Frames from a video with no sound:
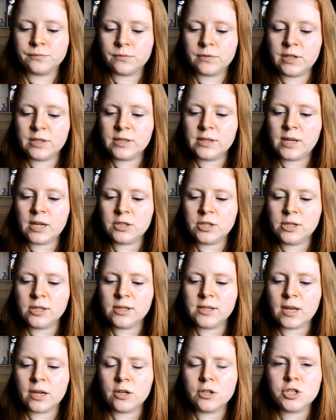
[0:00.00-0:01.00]
This is actually the
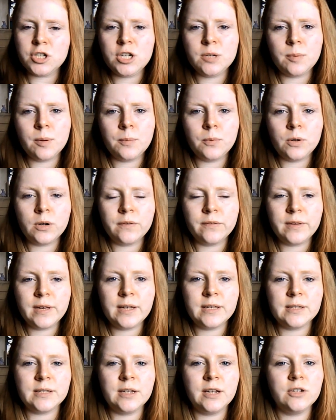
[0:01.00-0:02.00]
second tube I bought of
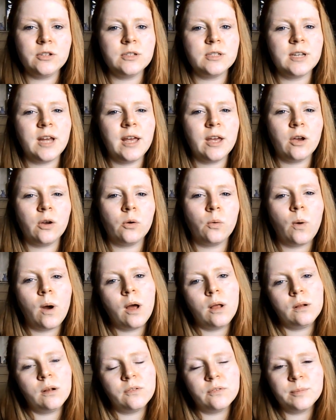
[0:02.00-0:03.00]
this, and it does take
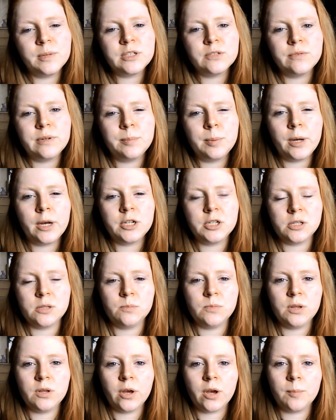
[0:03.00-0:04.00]
quite a lot for me to repurchase
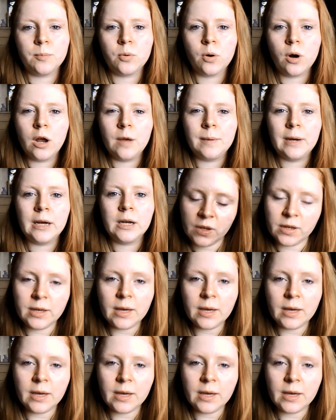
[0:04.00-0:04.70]
something like a primer.